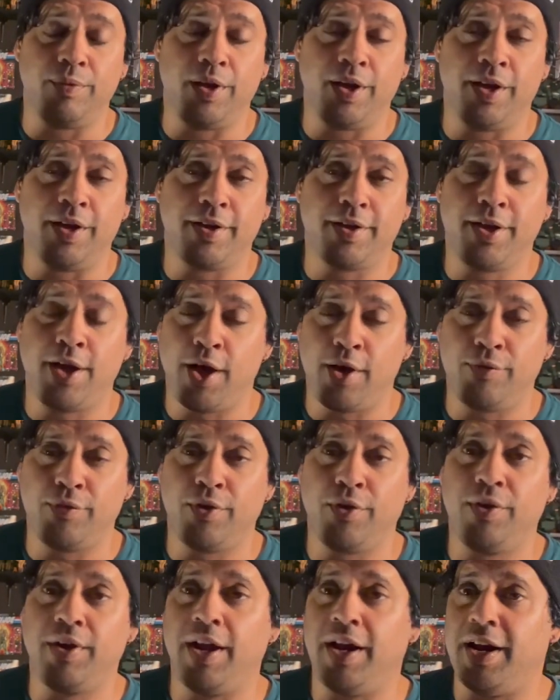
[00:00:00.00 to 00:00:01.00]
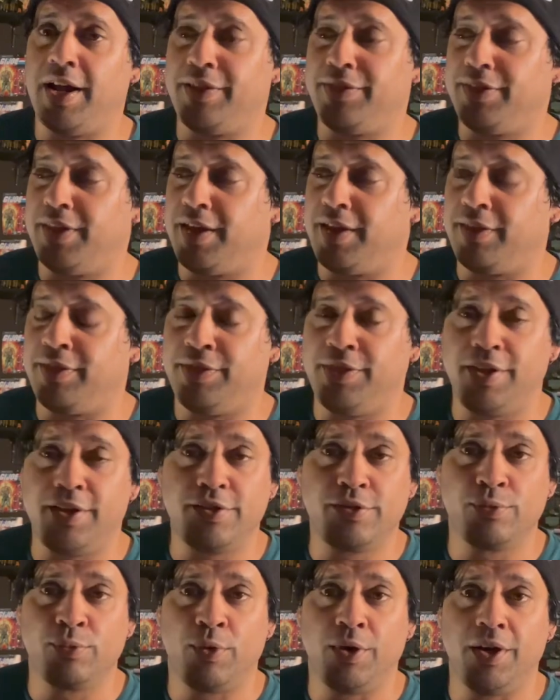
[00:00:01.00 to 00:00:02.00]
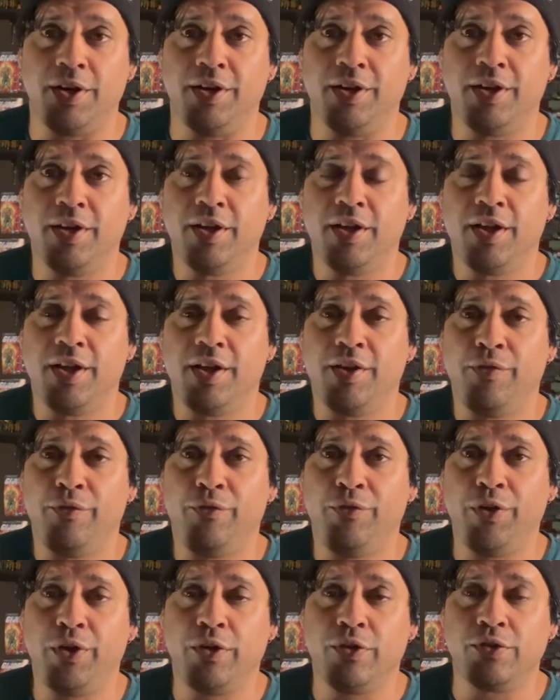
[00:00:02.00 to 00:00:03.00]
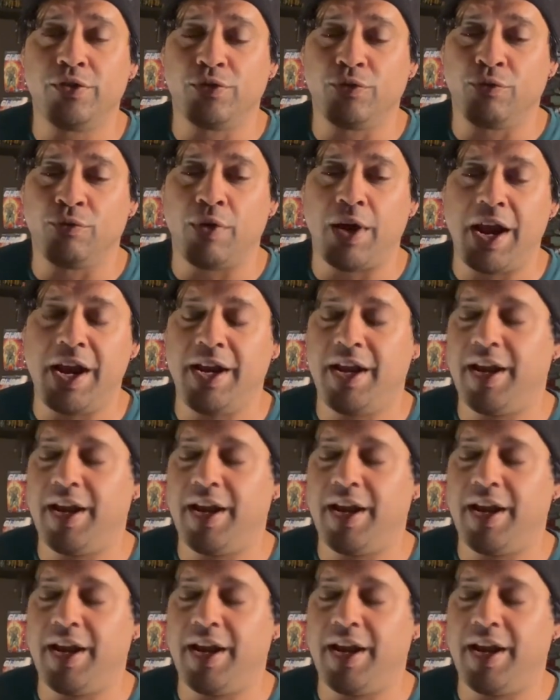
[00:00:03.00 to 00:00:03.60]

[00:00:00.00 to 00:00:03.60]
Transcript: uh, cover, and I think this one fills right